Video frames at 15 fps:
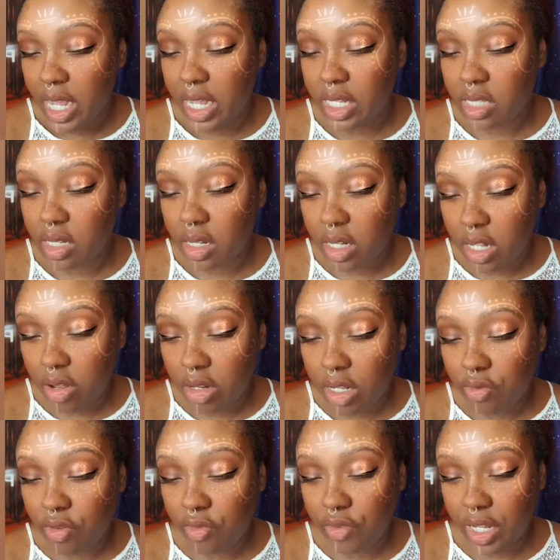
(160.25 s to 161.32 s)
is
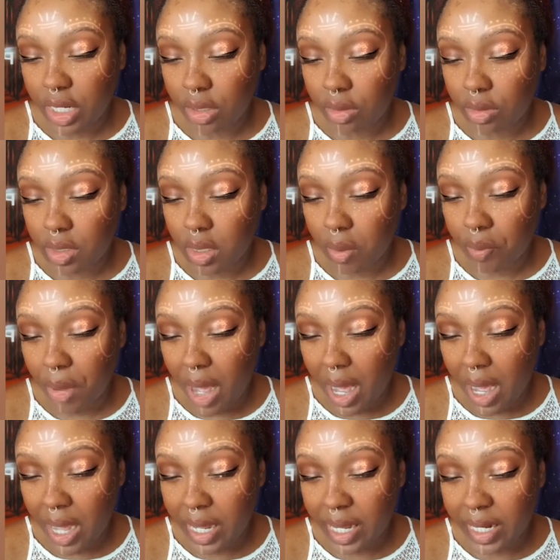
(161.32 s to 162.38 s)
clearly revealed
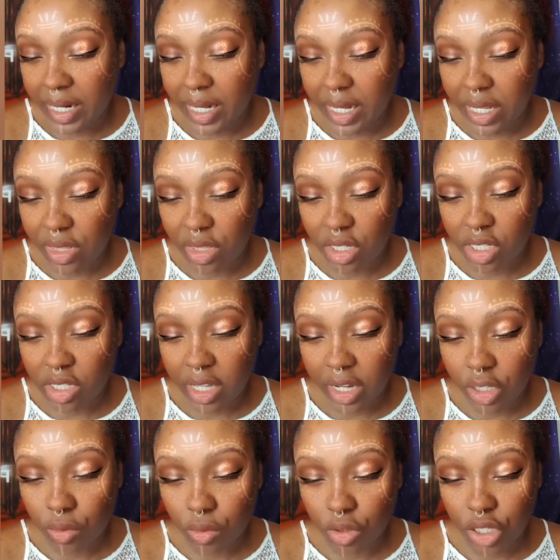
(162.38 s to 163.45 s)
by and in the
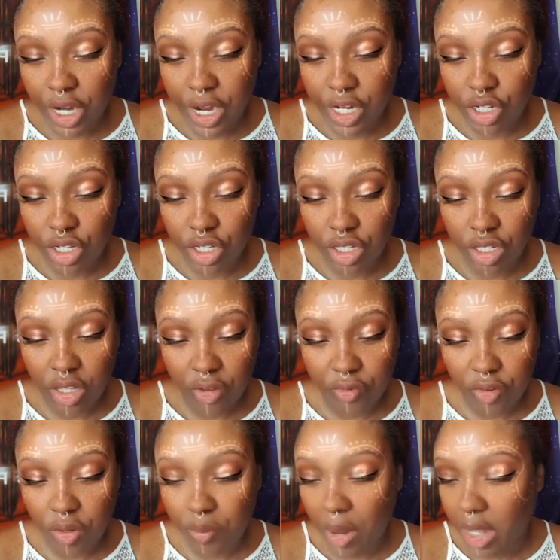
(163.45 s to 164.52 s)
sexual changes
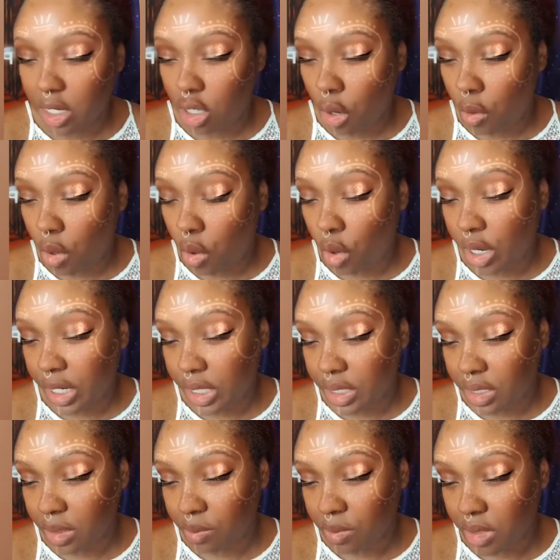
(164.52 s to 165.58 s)
suffered by lower
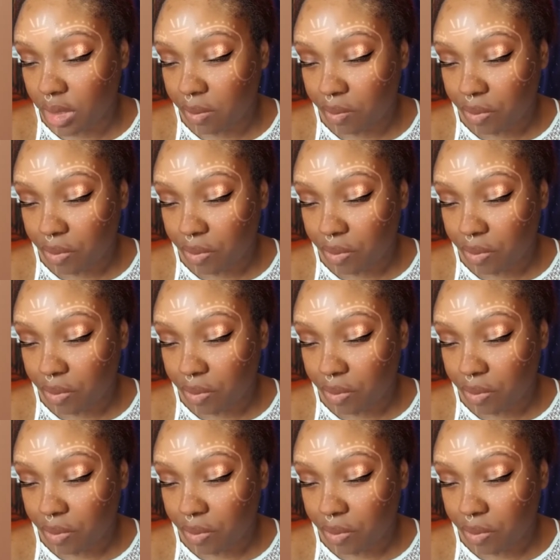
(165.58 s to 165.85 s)
organisms